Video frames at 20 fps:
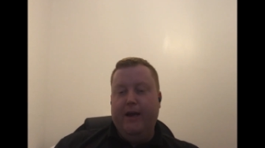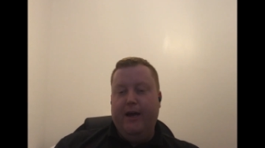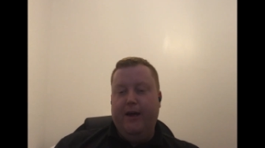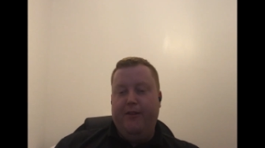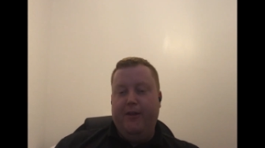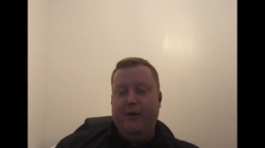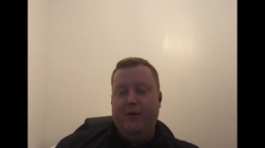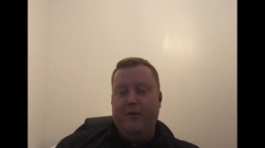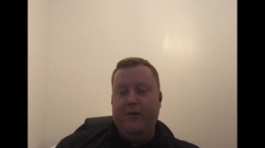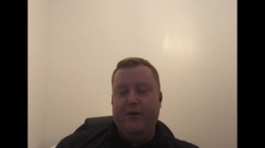And
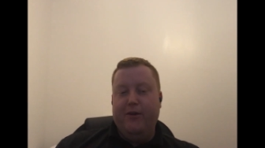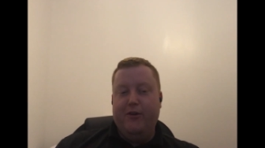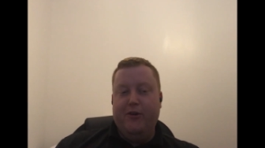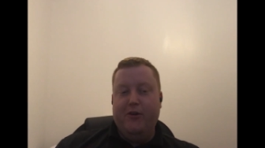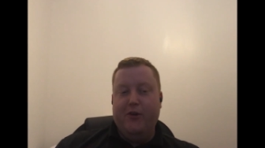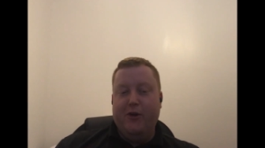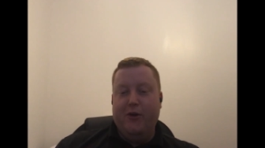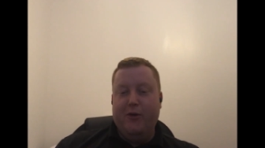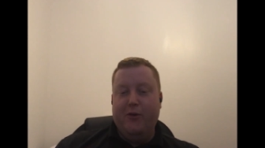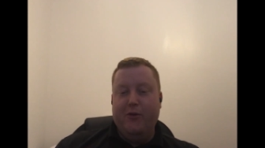
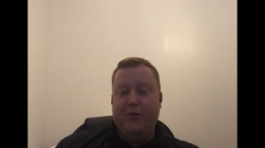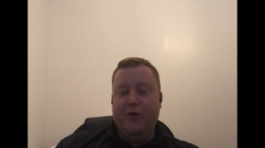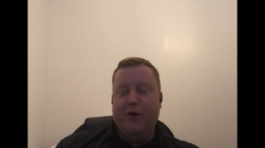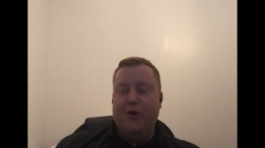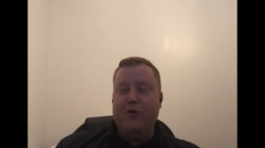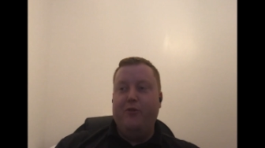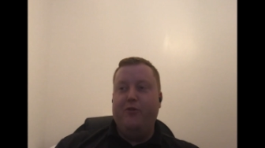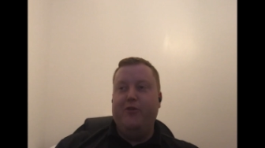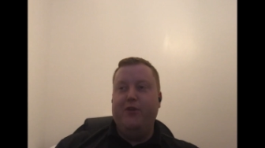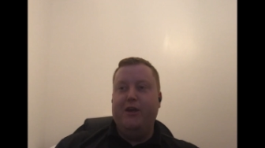then,
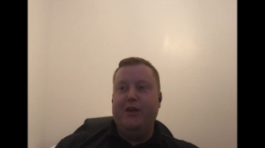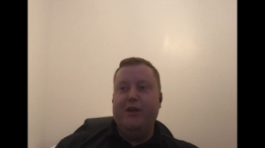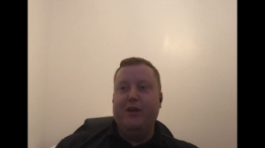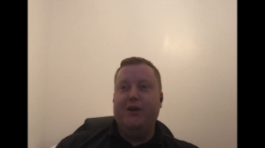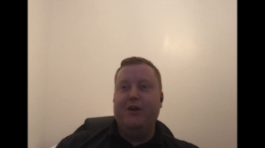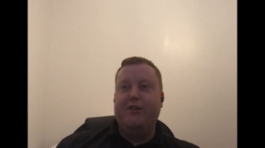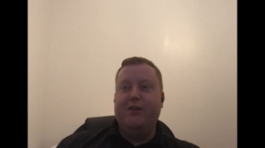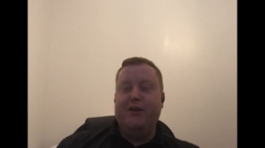oh, the